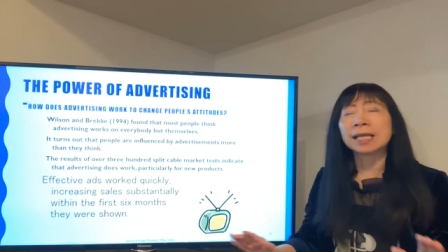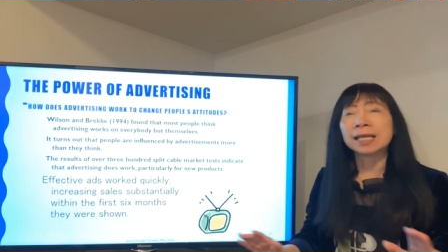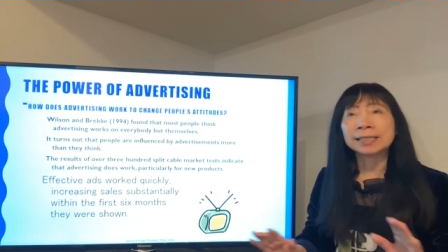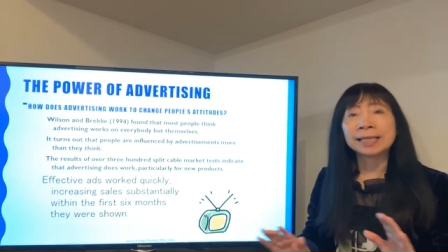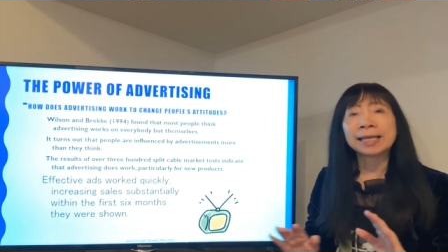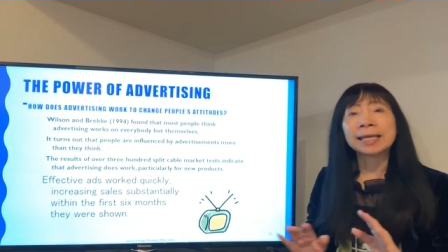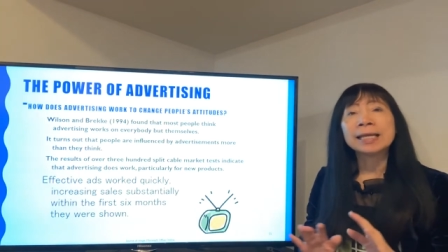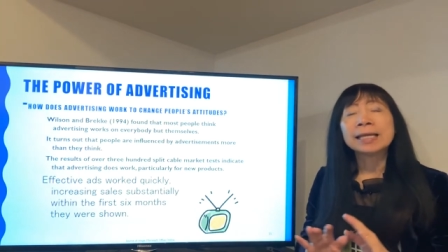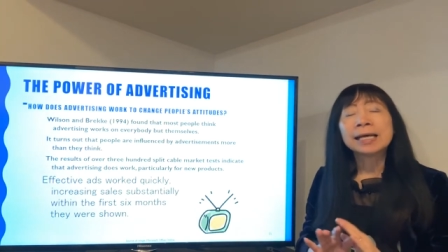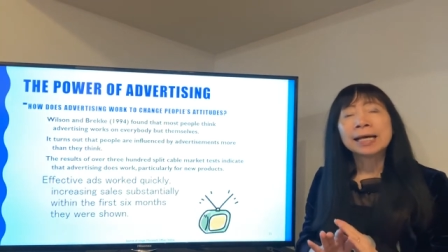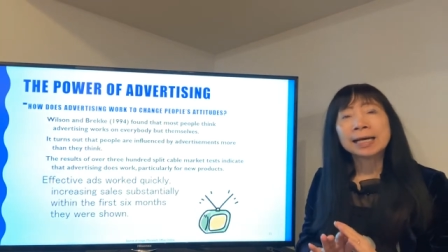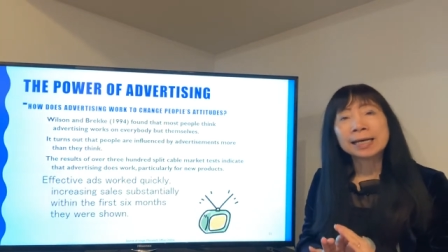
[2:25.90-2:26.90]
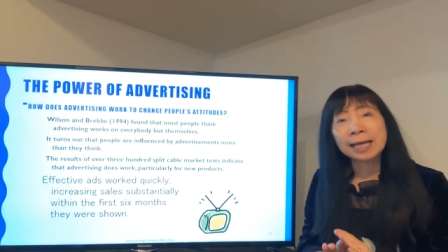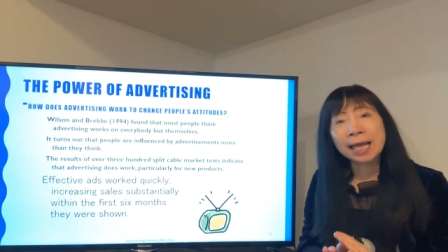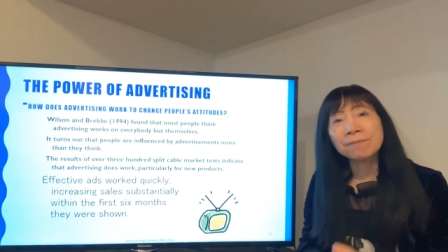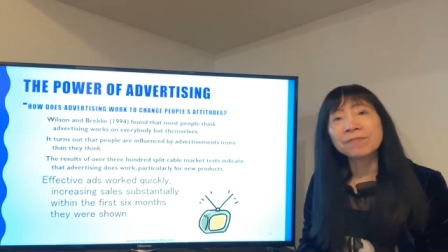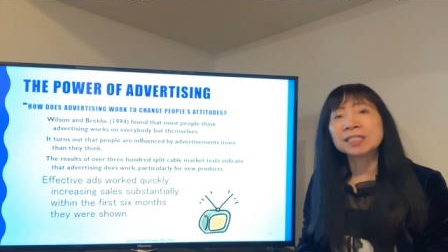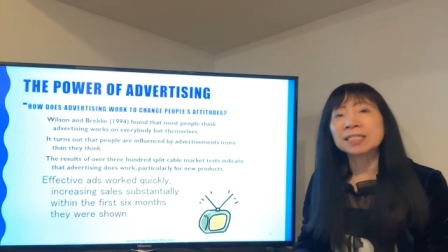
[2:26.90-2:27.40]
they uh,
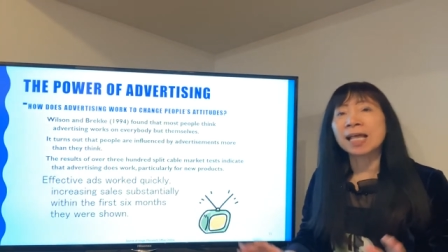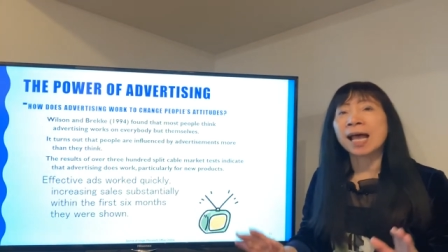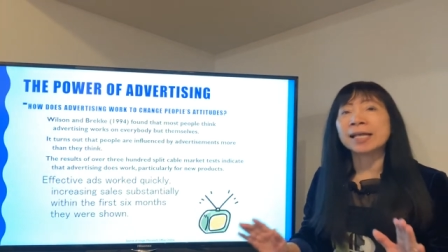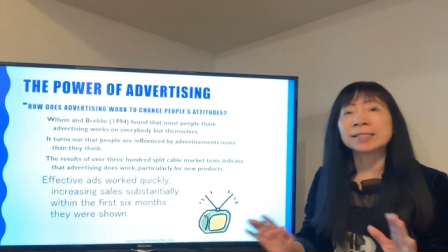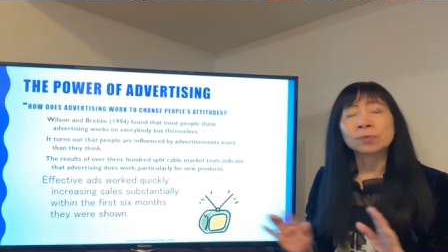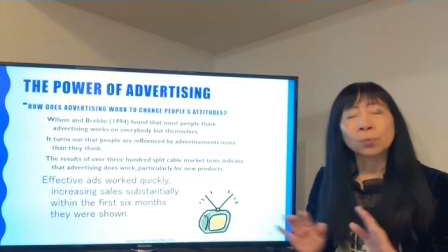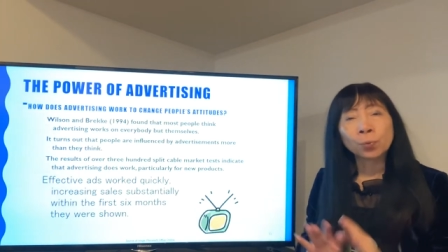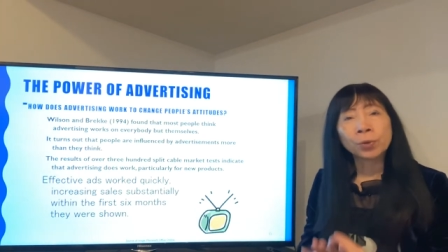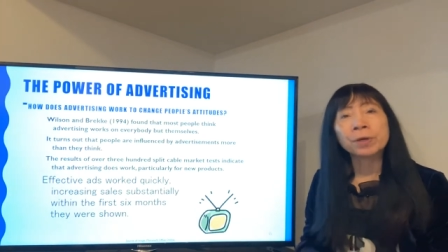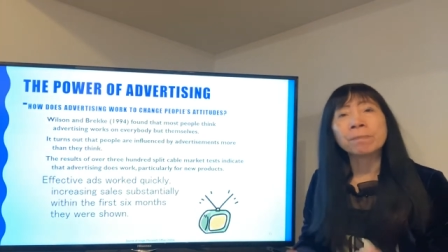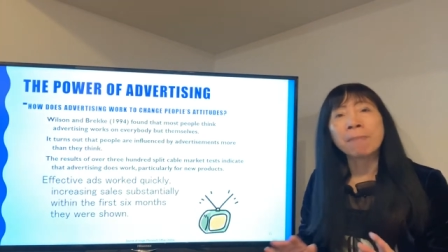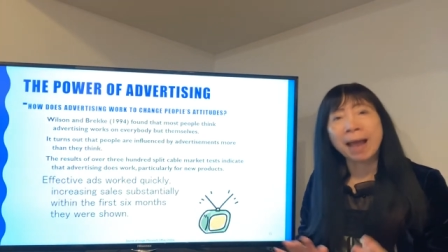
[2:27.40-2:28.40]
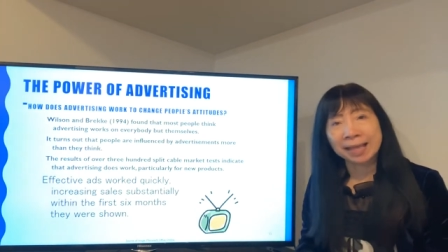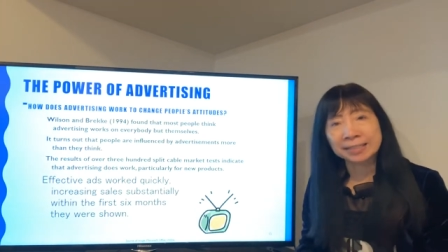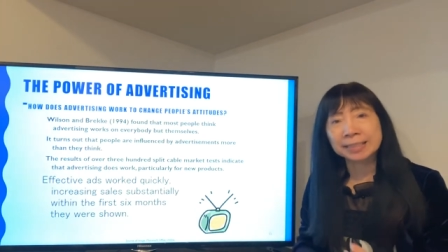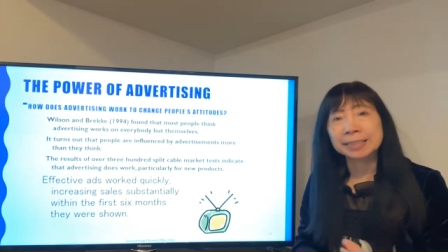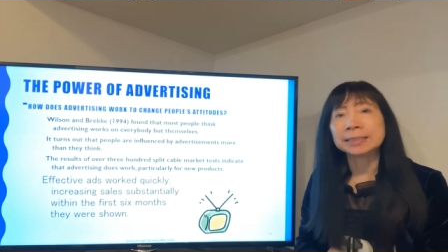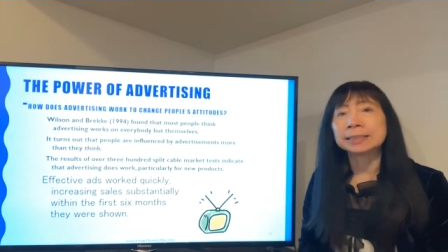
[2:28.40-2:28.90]
emphasize wear
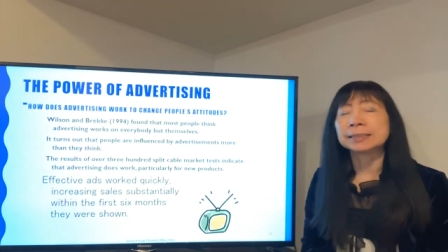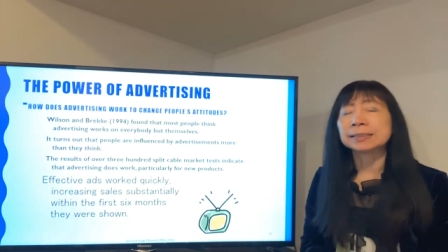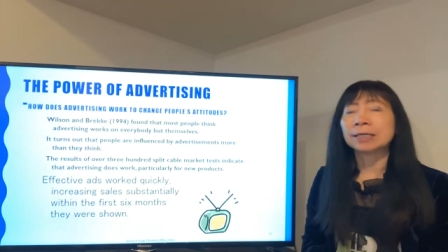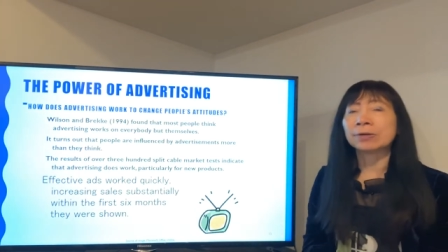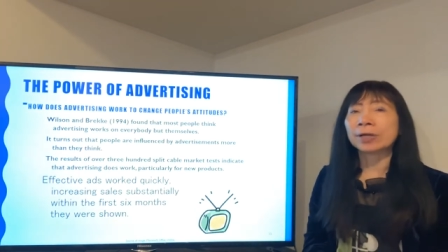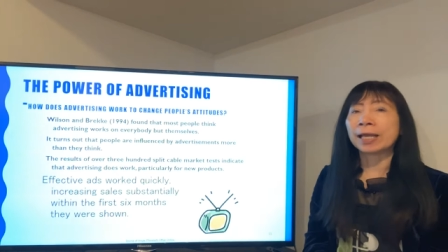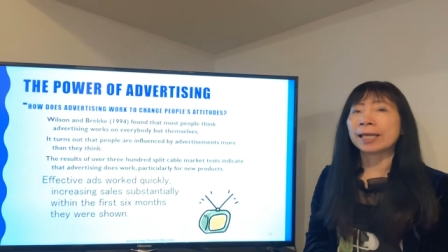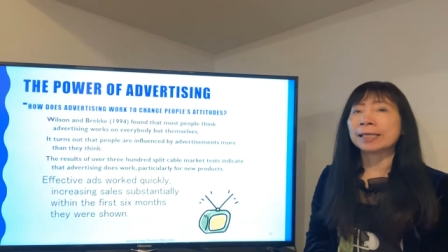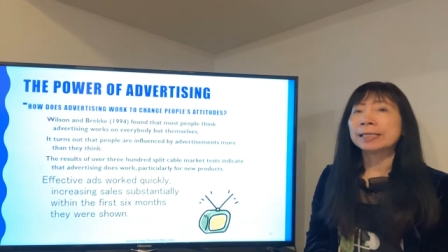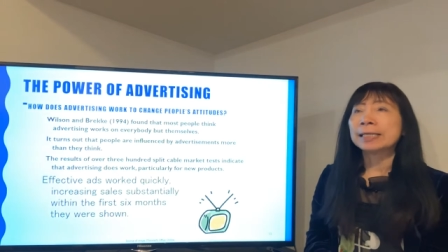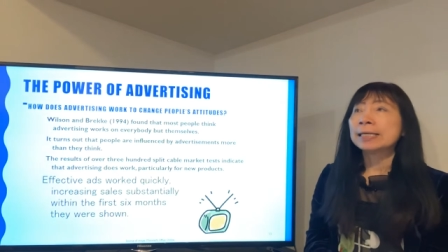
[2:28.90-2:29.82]
mask. Okay.